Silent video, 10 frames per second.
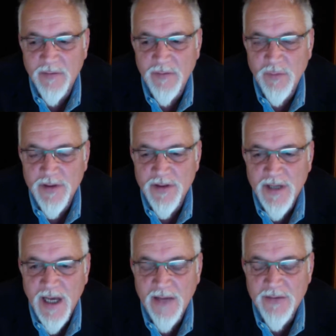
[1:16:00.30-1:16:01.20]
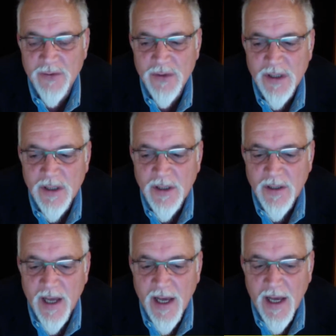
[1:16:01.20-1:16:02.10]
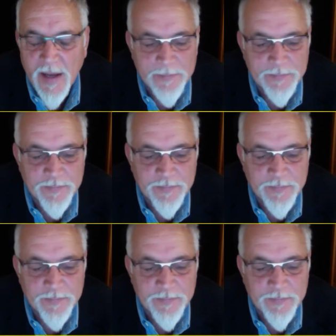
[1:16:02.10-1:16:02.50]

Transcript: of Windsor Castle, and